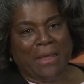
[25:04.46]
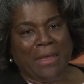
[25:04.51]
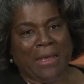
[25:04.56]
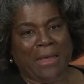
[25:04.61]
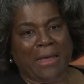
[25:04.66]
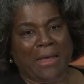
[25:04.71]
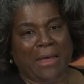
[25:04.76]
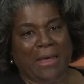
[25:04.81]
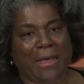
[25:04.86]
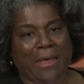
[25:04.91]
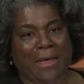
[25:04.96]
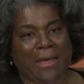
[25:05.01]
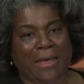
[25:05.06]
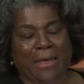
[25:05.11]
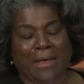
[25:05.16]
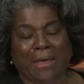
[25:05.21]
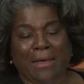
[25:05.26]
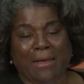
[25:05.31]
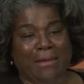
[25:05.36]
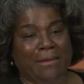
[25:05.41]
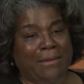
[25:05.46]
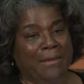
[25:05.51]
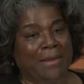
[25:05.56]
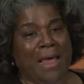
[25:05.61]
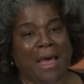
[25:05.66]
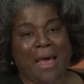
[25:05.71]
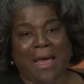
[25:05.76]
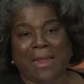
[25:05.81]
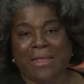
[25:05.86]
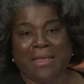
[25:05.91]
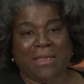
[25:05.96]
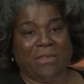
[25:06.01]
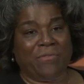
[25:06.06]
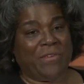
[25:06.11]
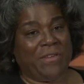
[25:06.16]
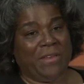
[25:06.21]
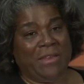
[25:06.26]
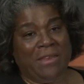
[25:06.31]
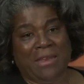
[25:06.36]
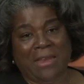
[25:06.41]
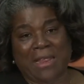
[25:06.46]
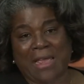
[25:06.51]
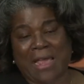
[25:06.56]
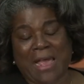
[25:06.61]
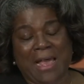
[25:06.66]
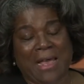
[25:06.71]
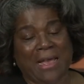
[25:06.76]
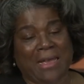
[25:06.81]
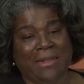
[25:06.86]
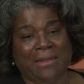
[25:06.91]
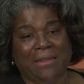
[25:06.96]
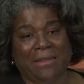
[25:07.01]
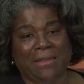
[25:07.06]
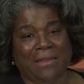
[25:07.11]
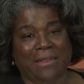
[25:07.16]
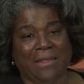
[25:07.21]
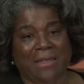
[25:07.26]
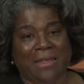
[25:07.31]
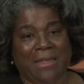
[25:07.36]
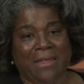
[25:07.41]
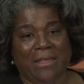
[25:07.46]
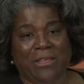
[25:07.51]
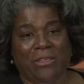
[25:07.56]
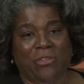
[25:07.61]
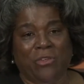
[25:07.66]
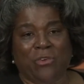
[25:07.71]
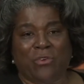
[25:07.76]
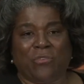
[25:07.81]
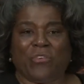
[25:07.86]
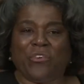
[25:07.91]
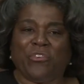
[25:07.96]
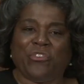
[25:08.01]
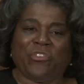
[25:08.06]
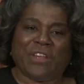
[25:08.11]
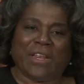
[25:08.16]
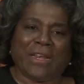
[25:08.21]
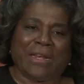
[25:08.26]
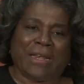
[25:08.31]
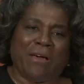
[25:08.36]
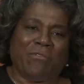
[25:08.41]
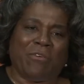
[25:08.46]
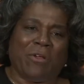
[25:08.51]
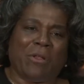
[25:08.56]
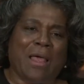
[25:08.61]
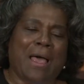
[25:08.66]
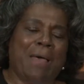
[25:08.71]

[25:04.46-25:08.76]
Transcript: uh, not even at the university level.